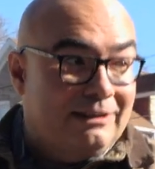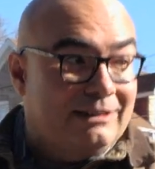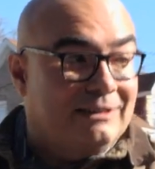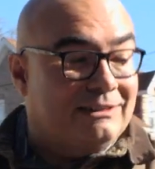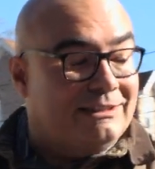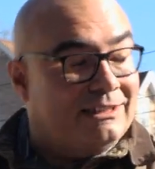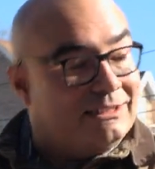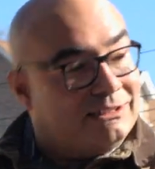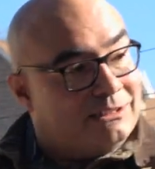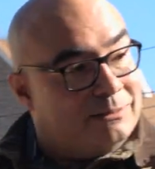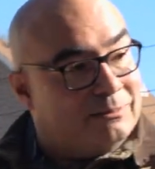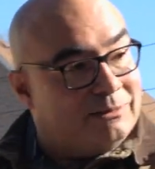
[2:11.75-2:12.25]
This
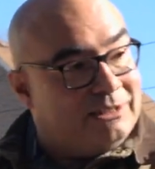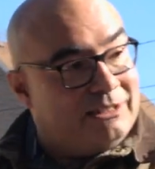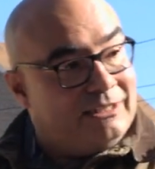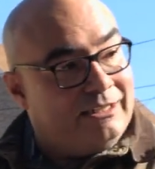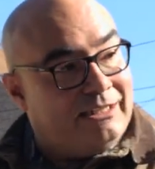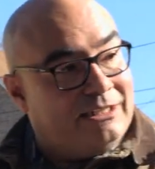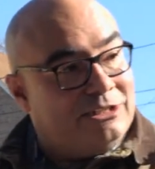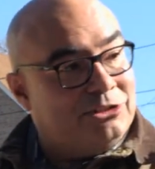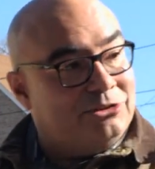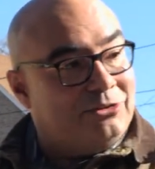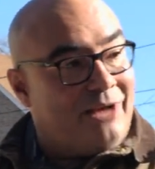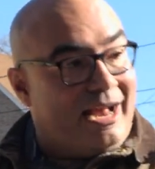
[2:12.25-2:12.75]
system
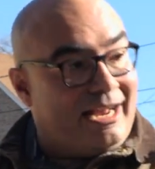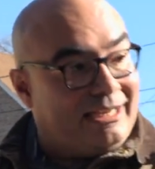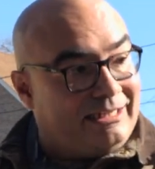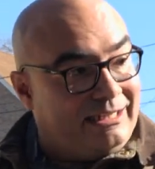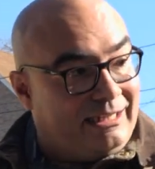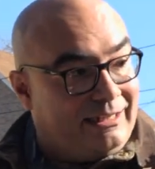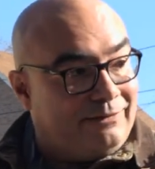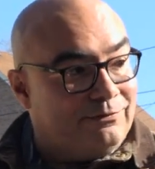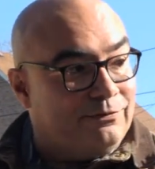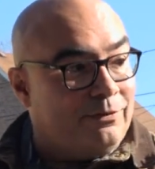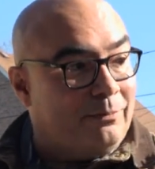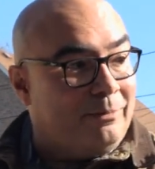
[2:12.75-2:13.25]
can extract
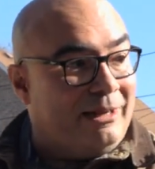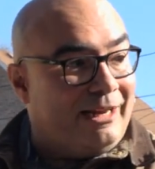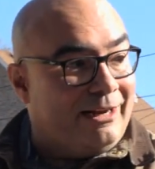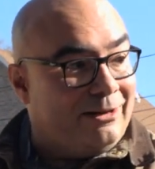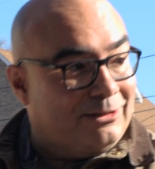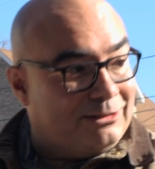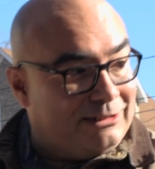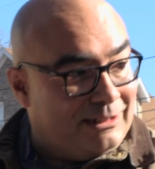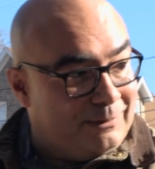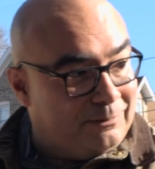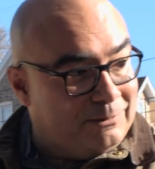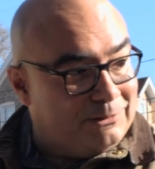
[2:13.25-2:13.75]
heat from
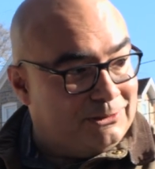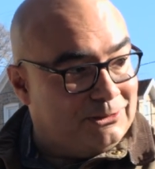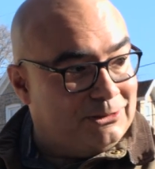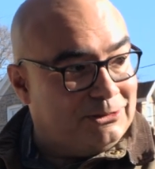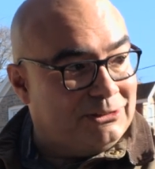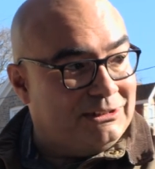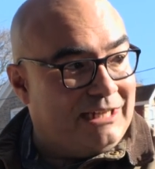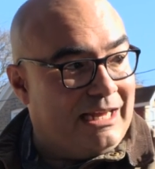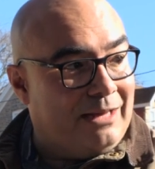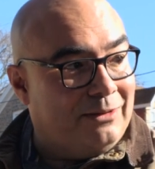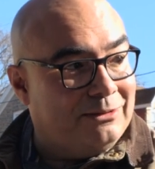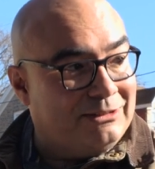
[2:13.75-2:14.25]
air
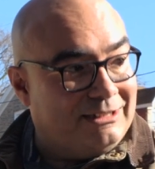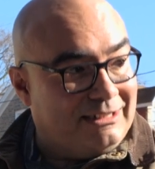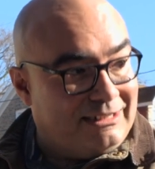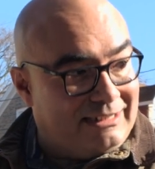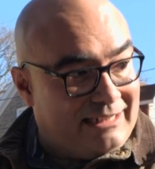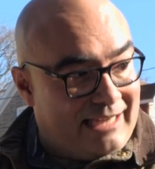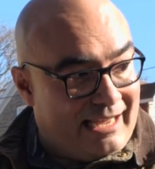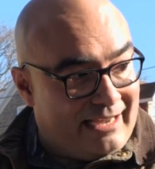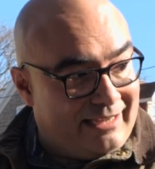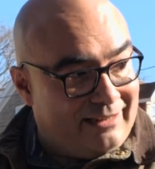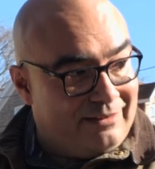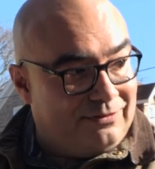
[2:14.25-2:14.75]
temperatures down to
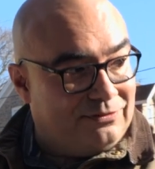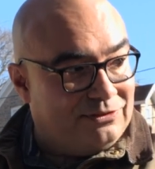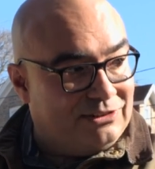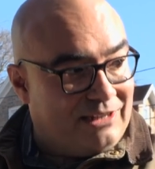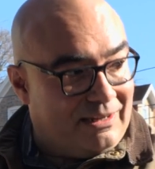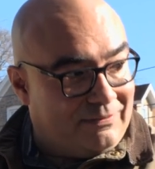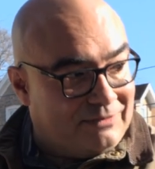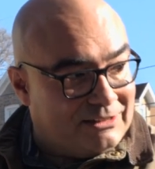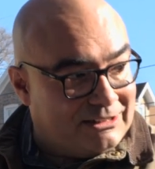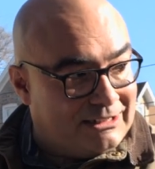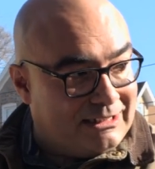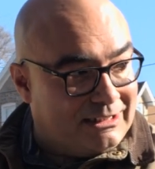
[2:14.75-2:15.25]
negative
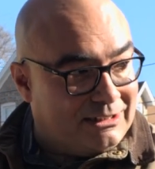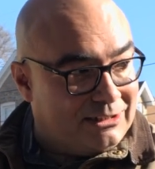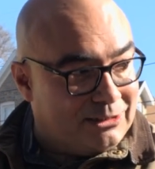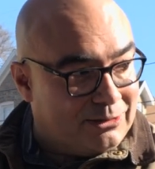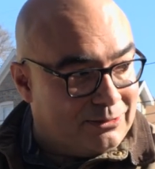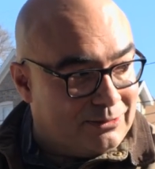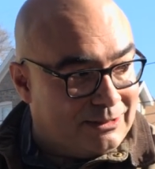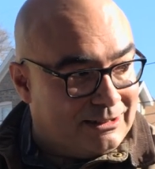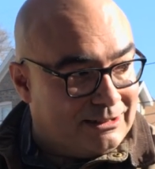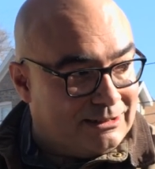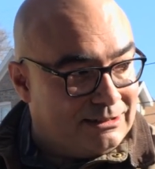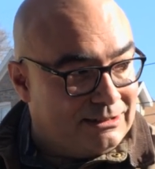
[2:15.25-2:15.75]
17
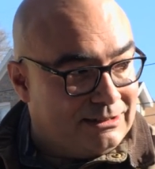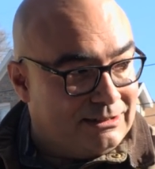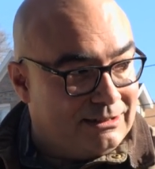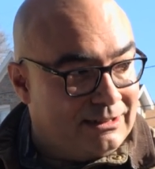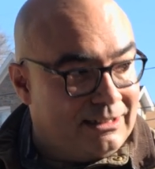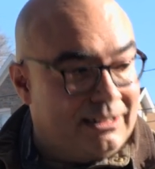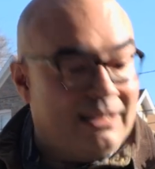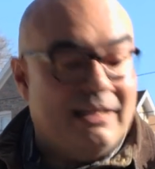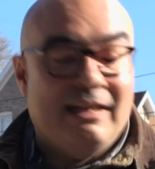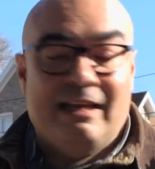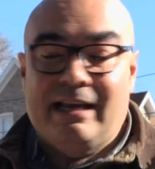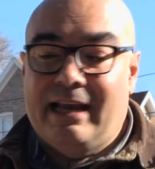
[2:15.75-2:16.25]
degrees,
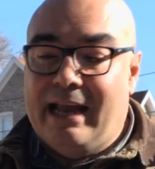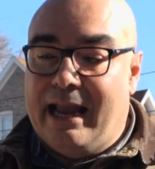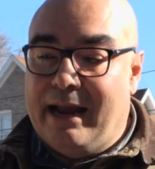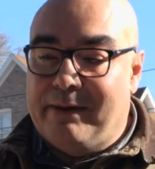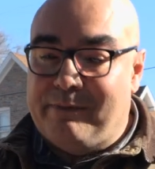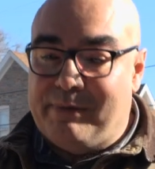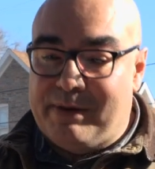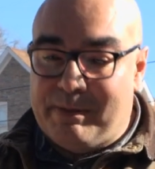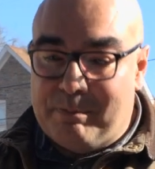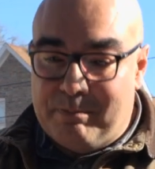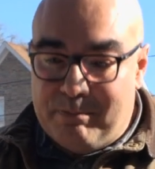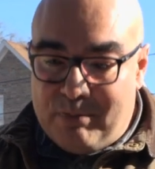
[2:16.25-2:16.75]

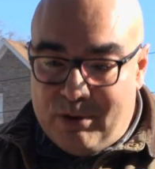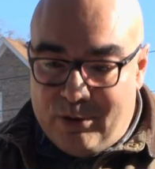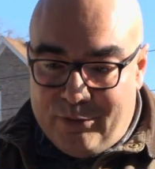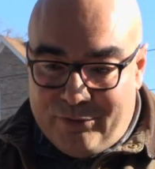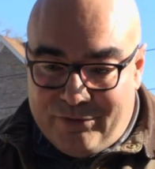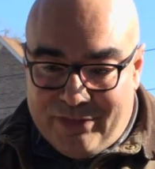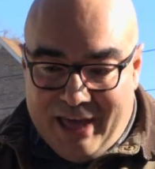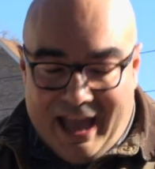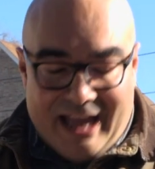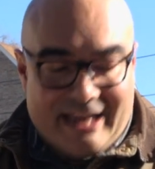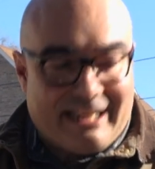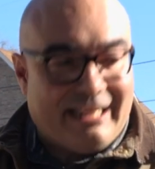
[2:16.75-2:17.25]
and we
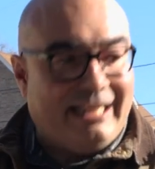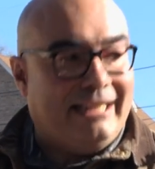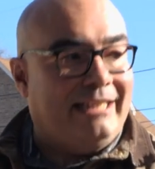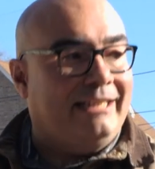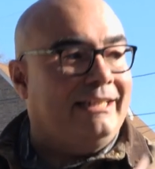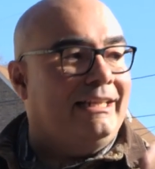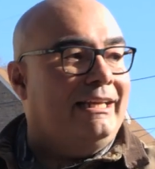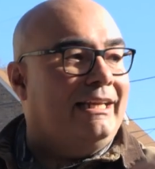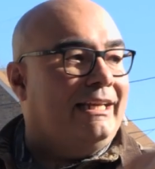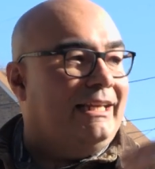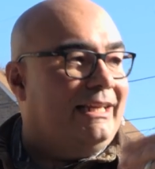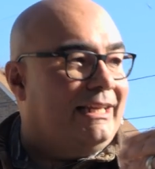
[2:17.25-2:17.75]
move that
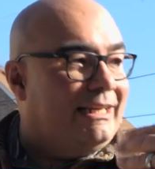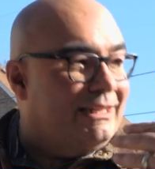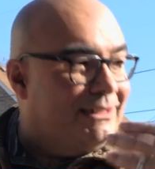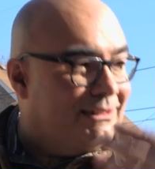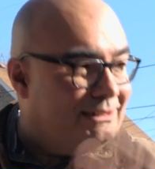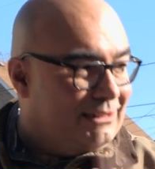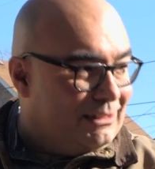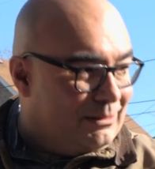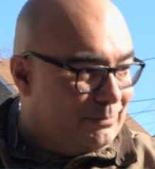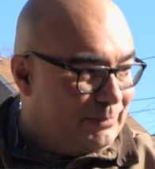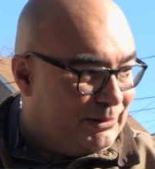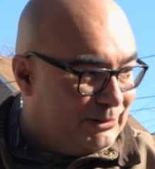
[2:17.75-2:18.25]
heat
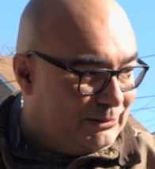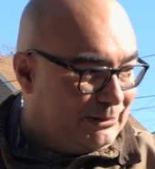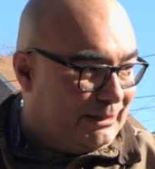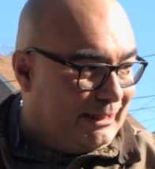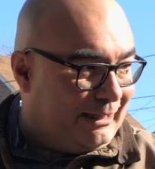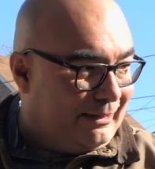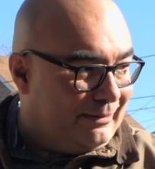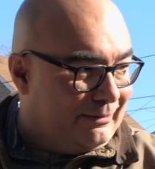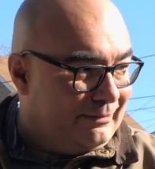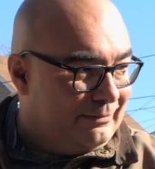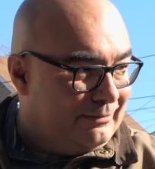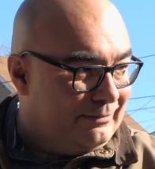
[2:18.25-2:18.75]
into the building.